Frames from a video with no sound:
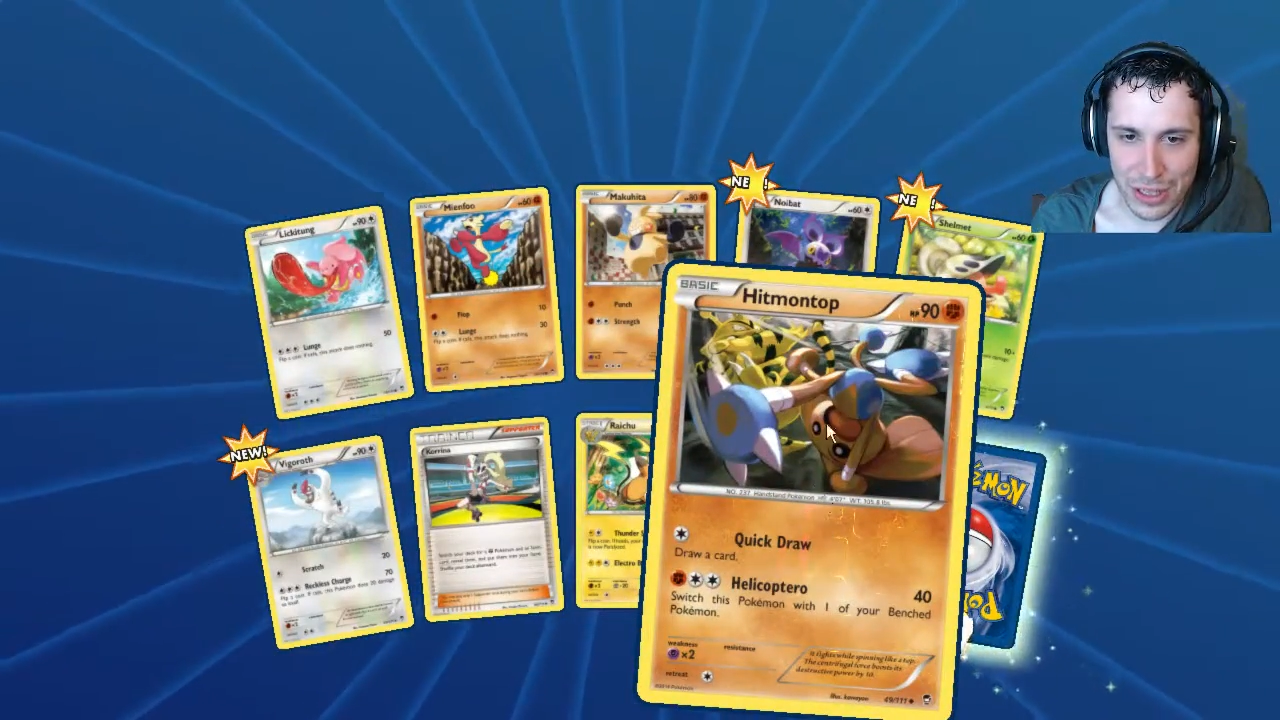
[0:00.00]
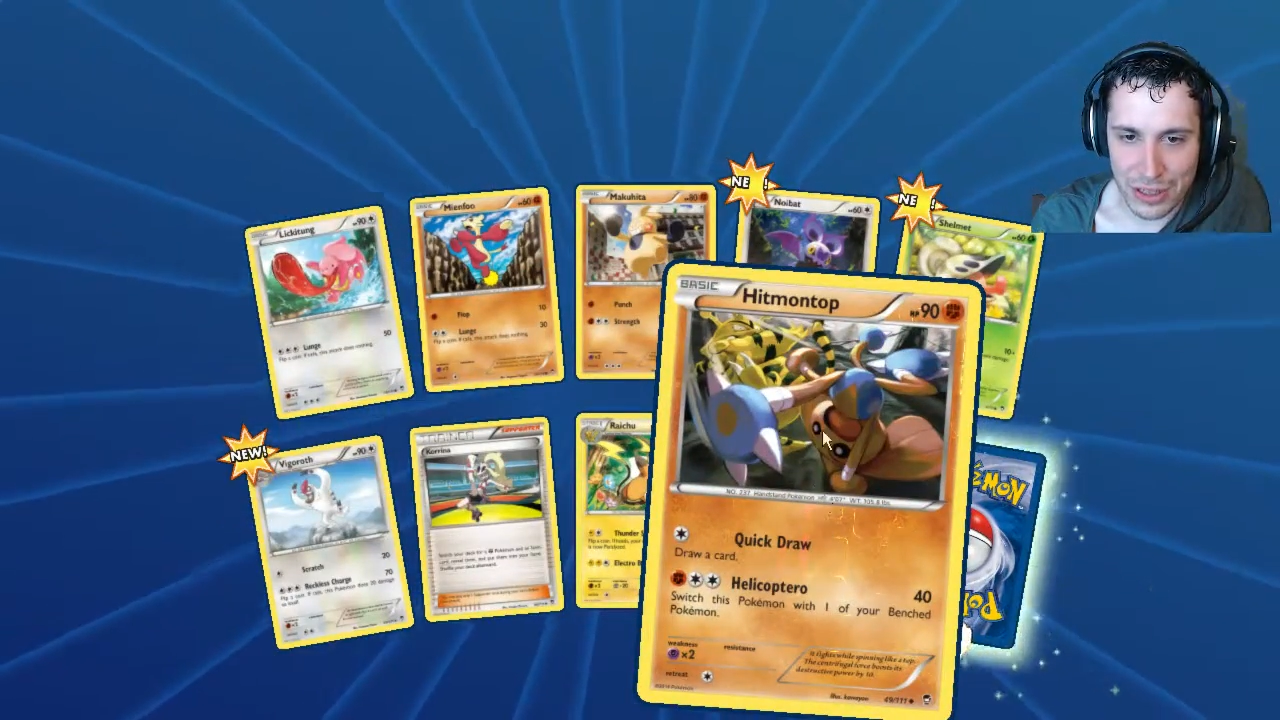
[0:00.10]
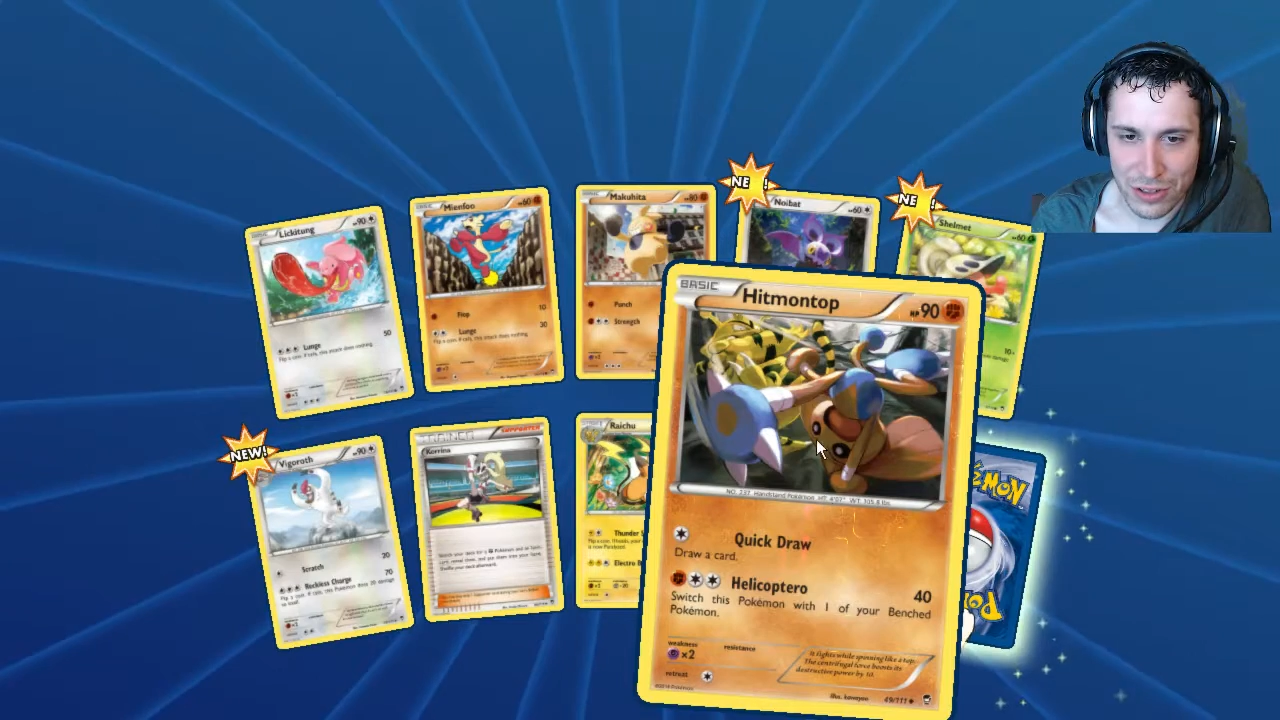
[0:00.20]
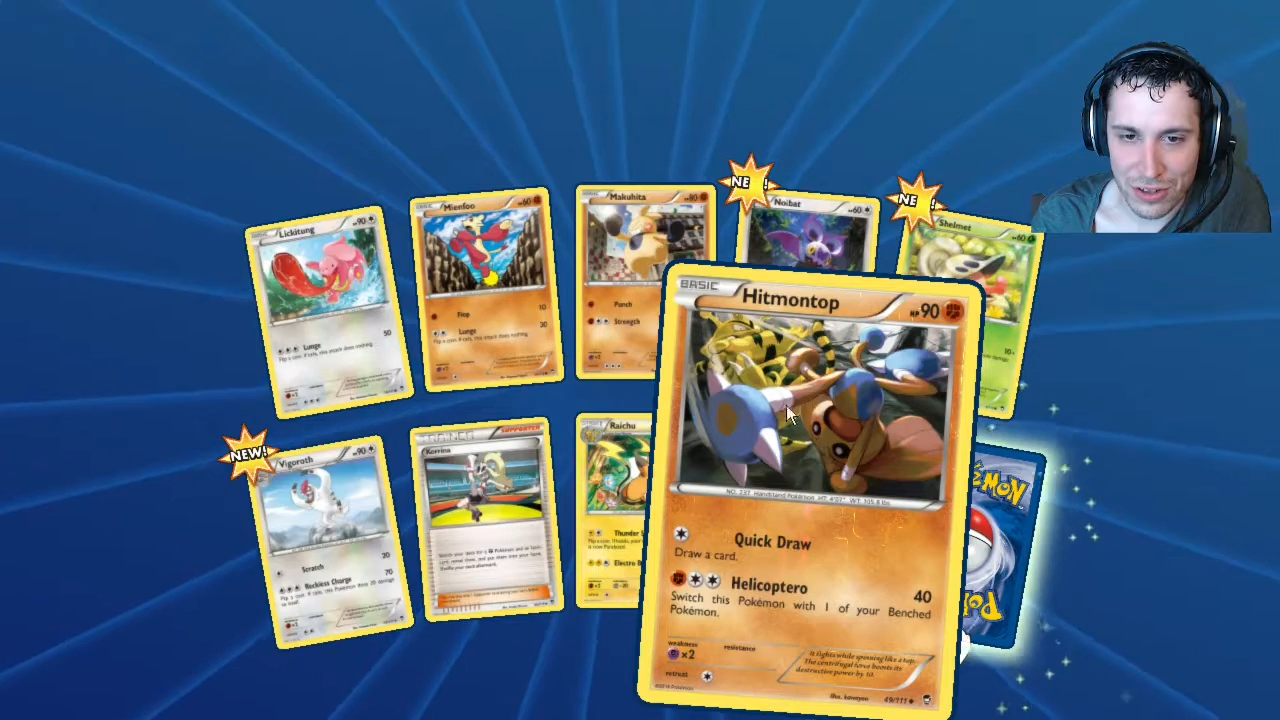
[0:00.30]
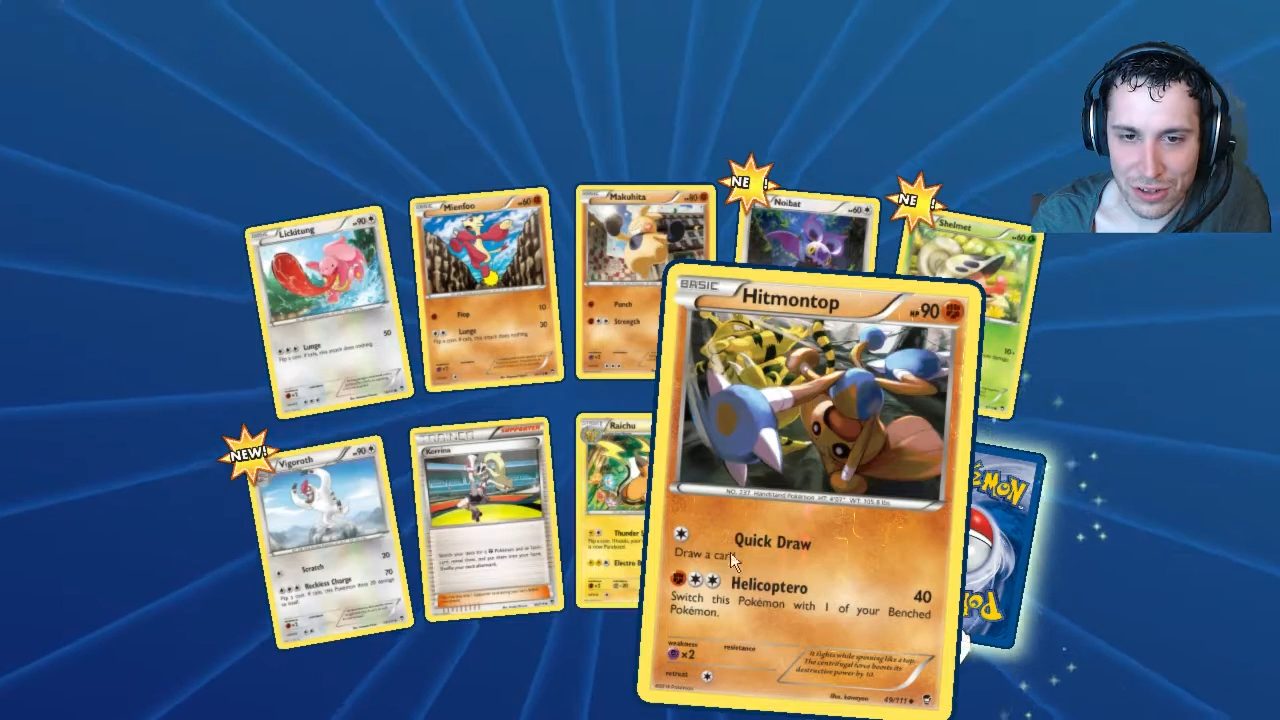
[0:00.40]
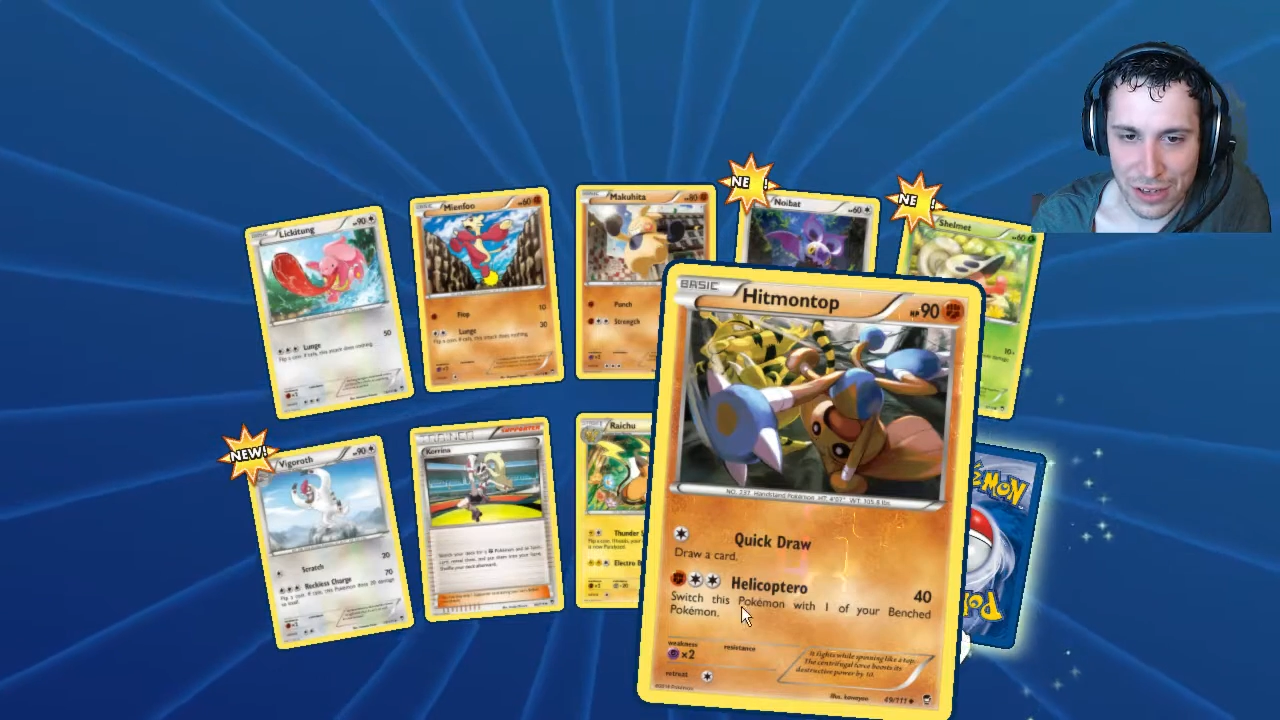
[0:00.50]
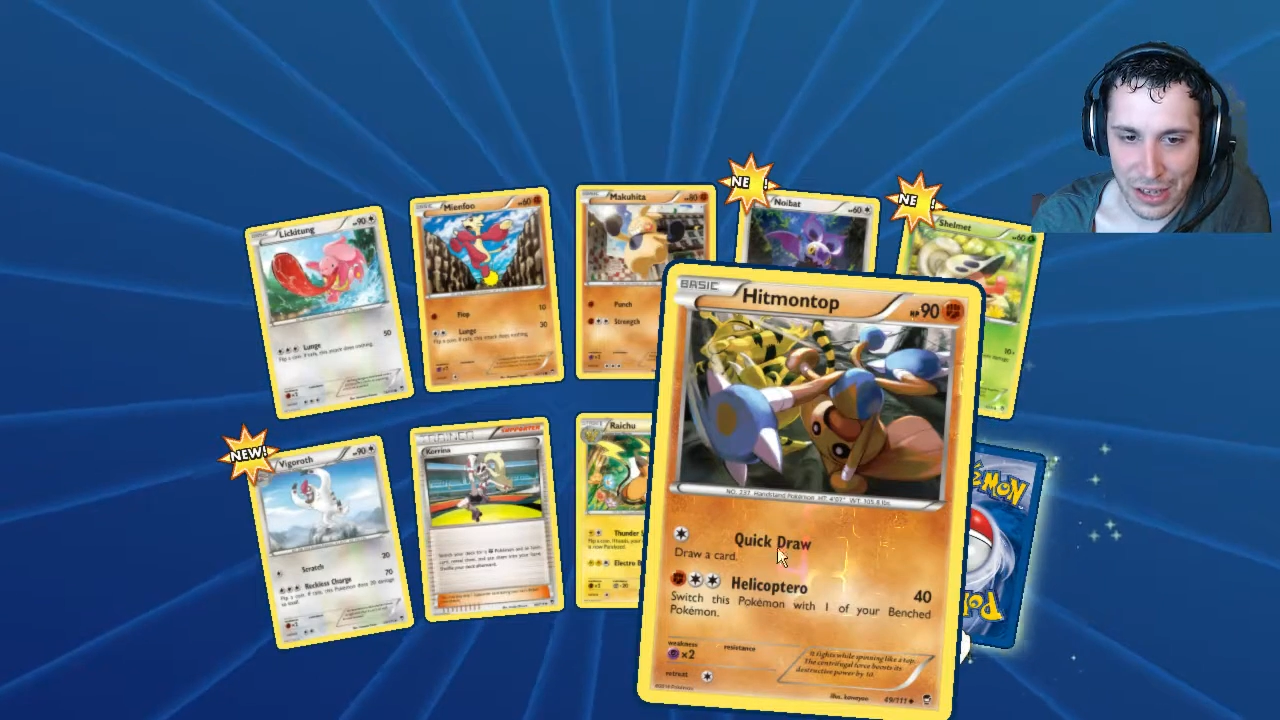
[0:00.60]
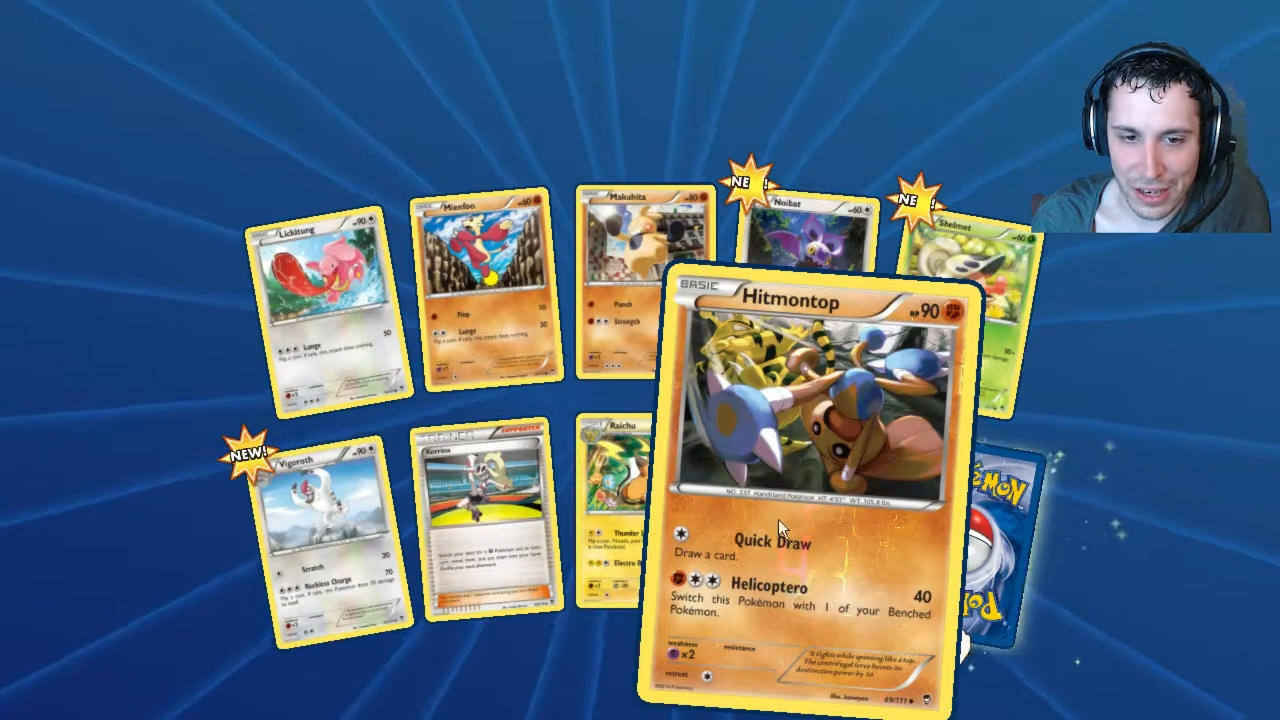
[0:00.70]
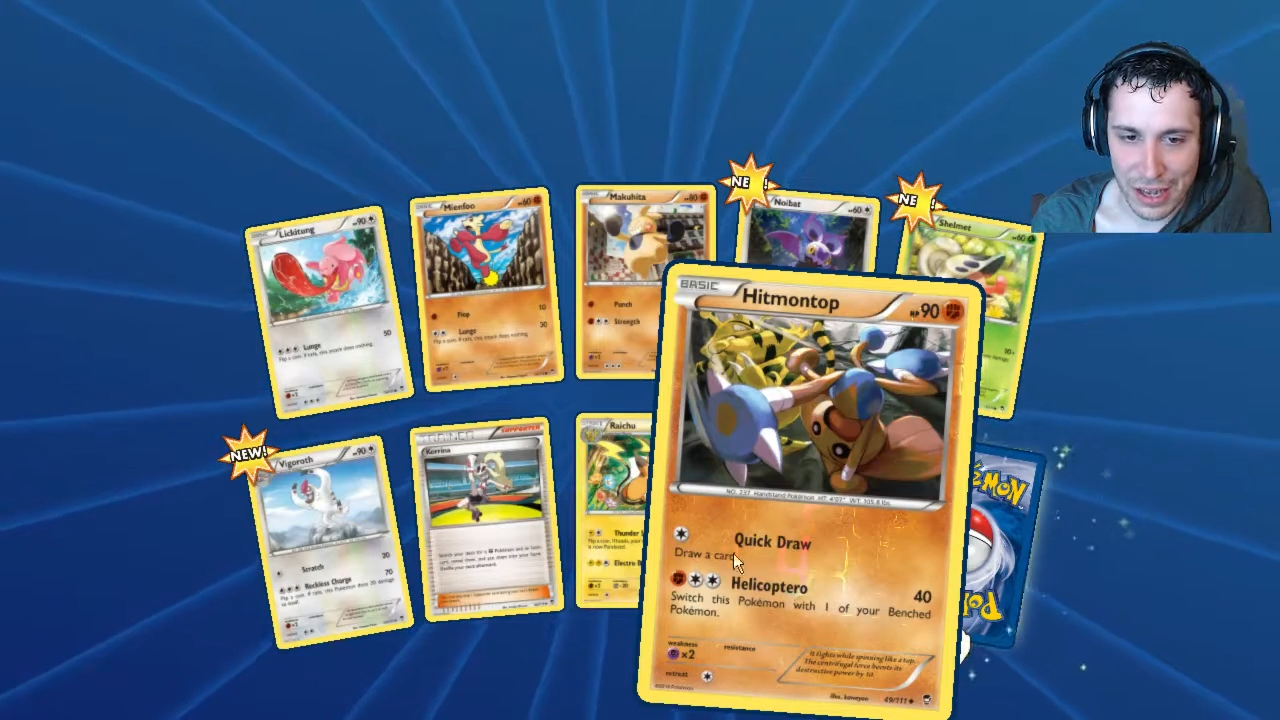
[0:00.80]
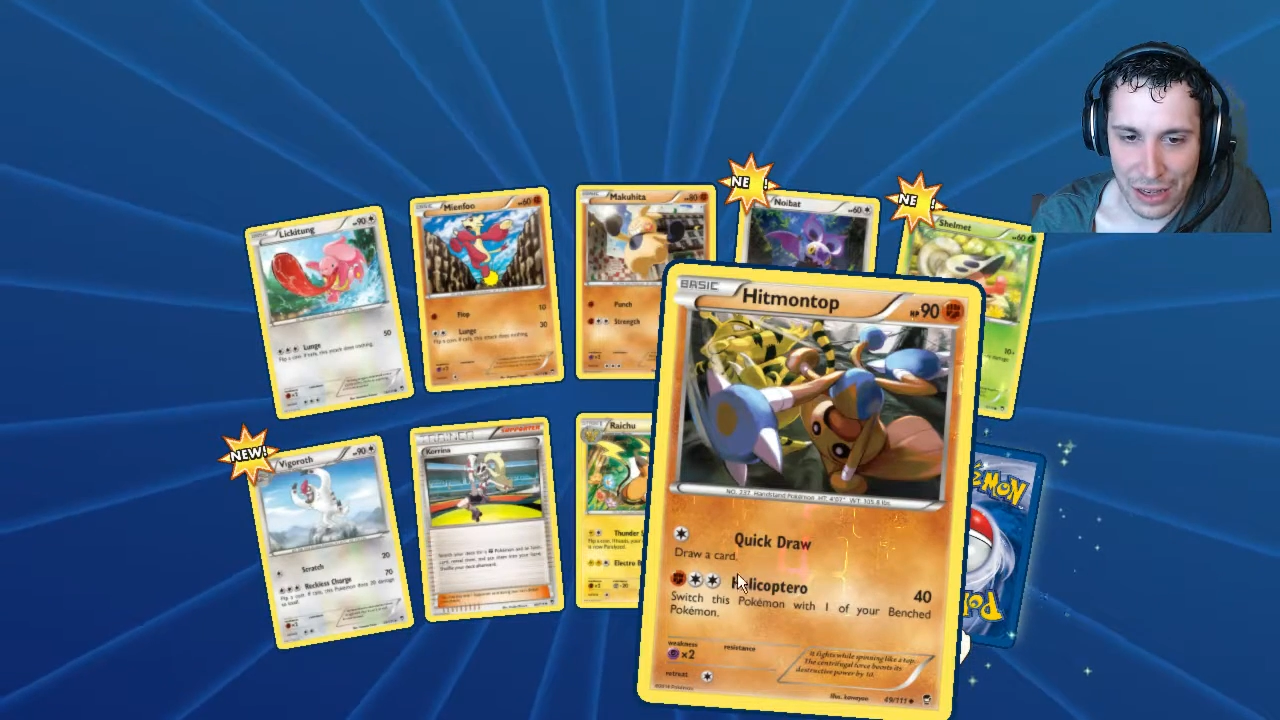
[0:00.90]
just sitting there,